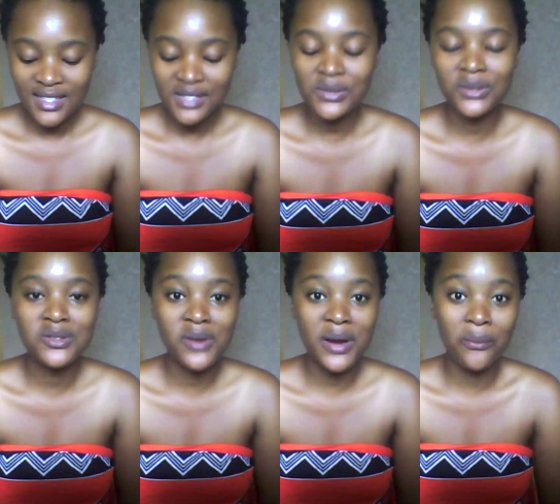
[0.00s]
this short
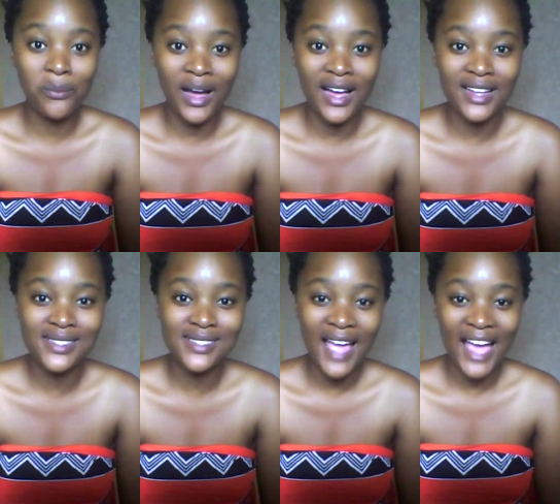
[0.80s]
story
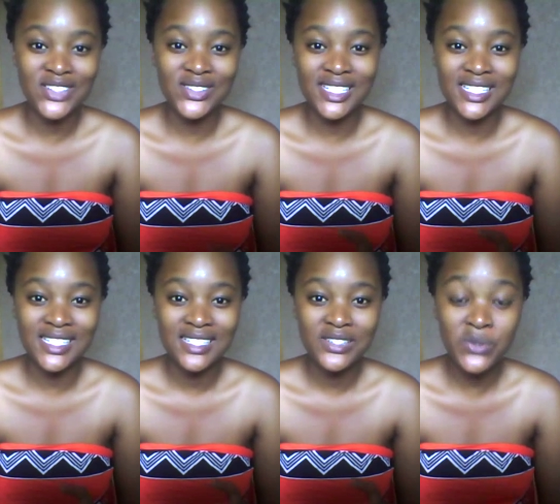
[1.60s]
was
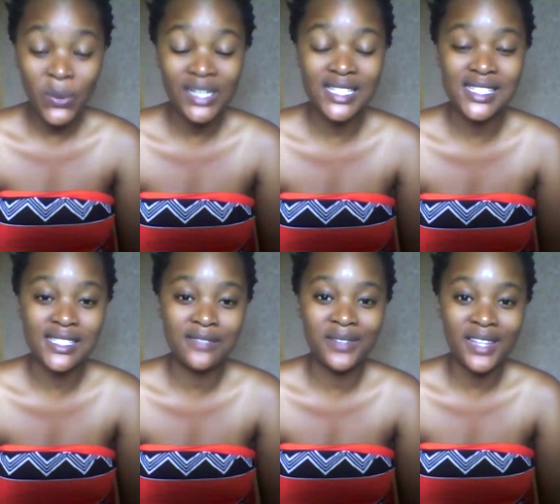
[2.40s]
actually
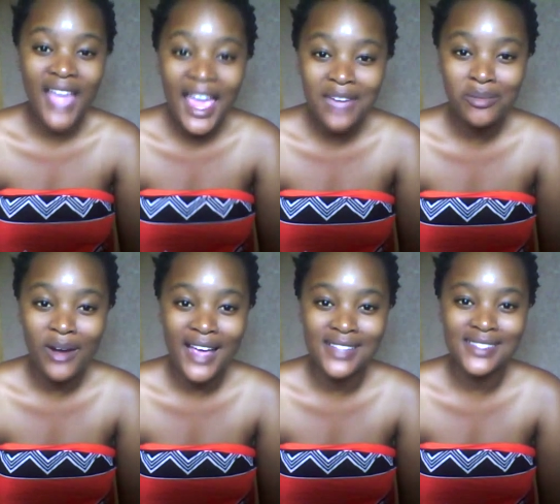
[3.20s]
shortlisted for the Caine
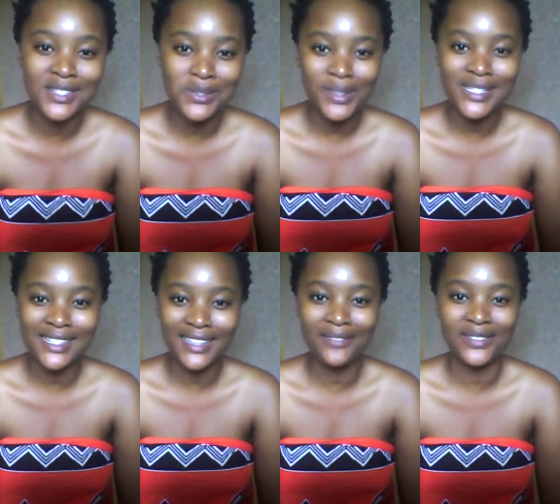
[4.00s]
Prize in
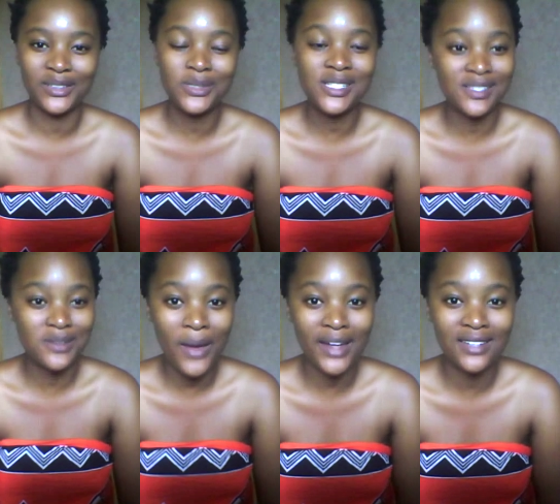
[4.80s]
2011, which is
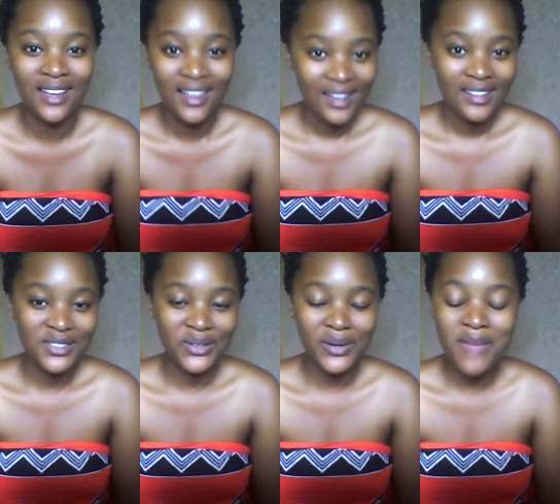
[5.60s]
quite,
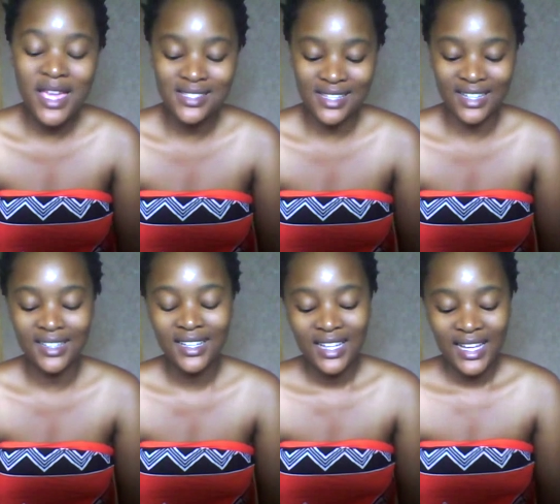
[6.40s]
you know, amazing.
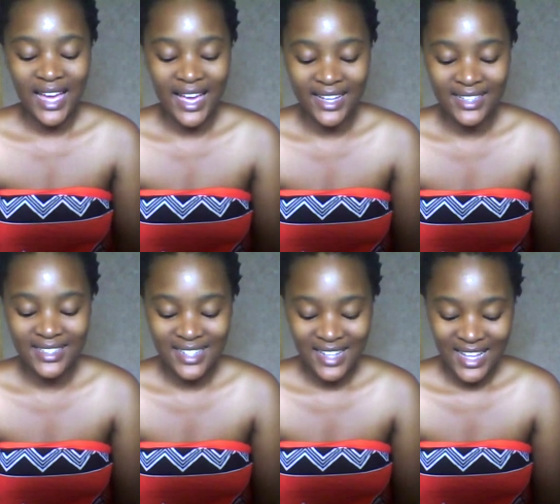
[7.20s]

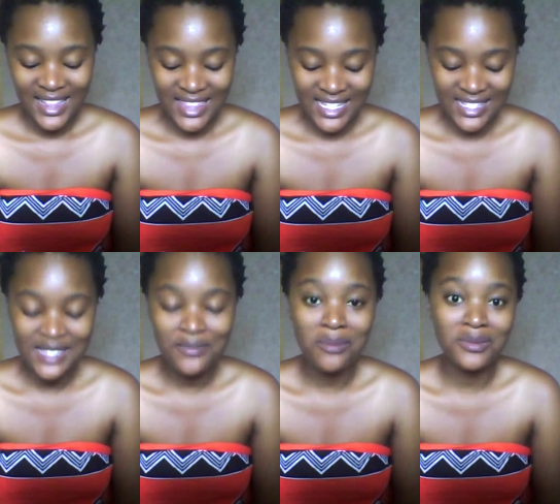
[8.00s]
And this
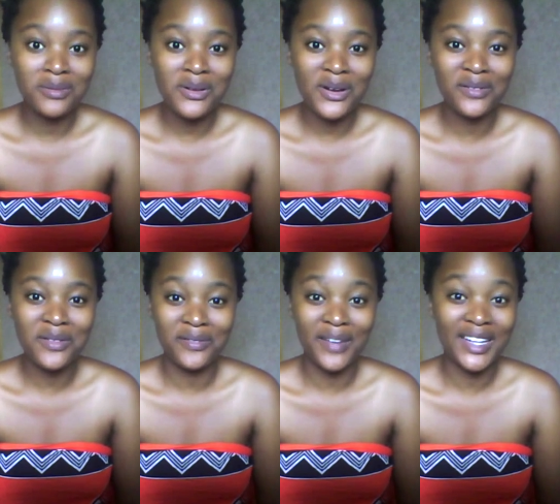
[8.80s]
is probably one
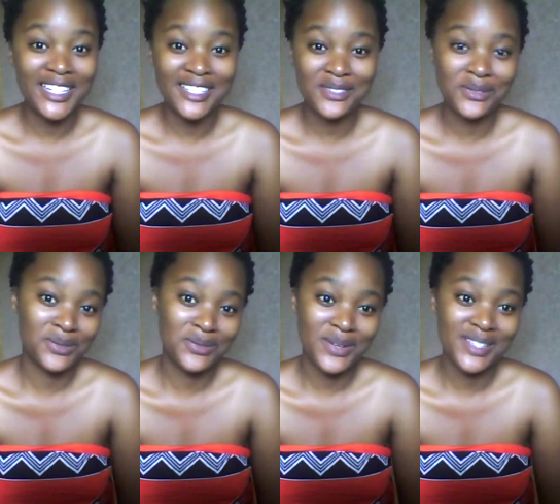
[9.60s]
of the funniest
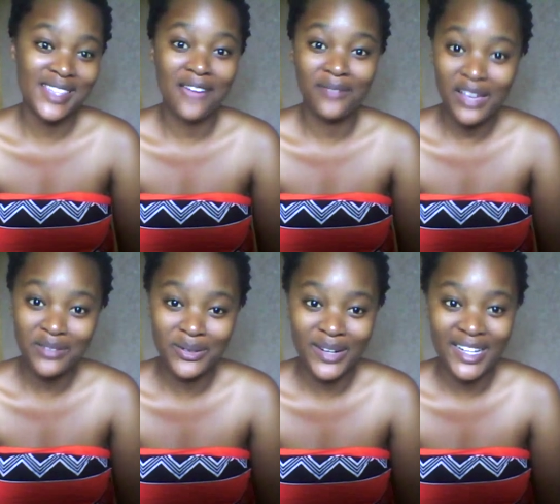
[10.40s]
short stories I've
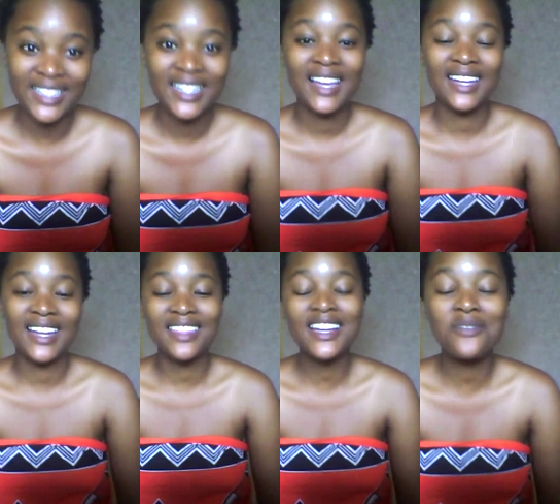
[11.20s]
ever read, and
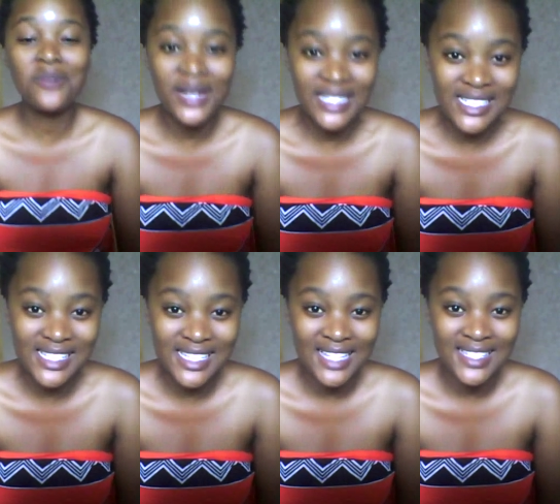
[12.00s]
I think I've already
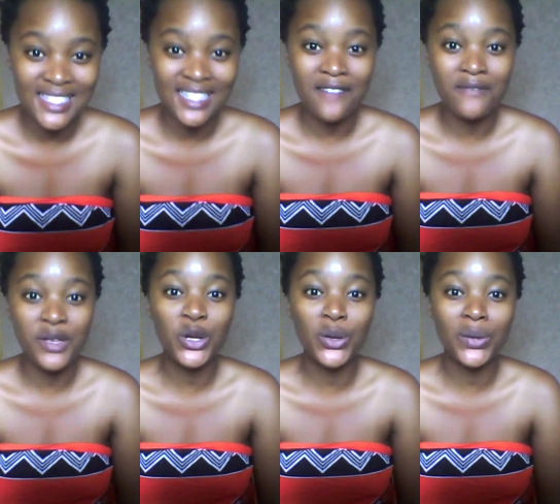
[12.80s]
discussed it in a
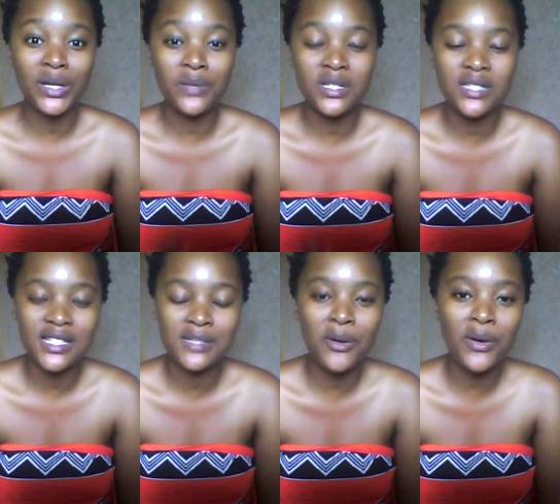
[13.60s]
video in which
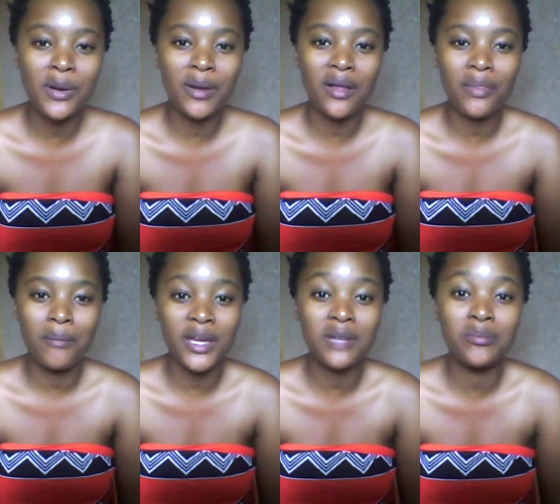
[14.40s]
I spoke about the
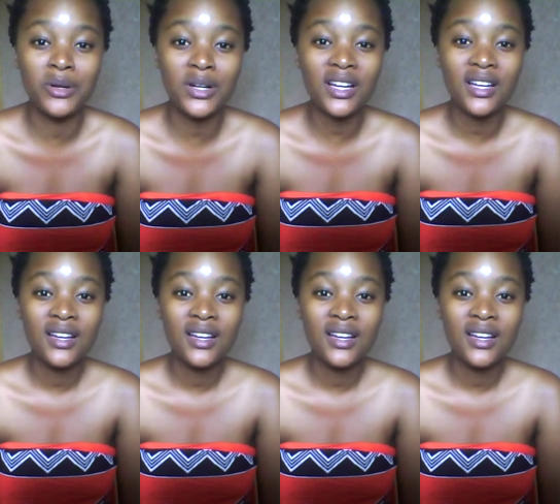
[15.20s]
bed book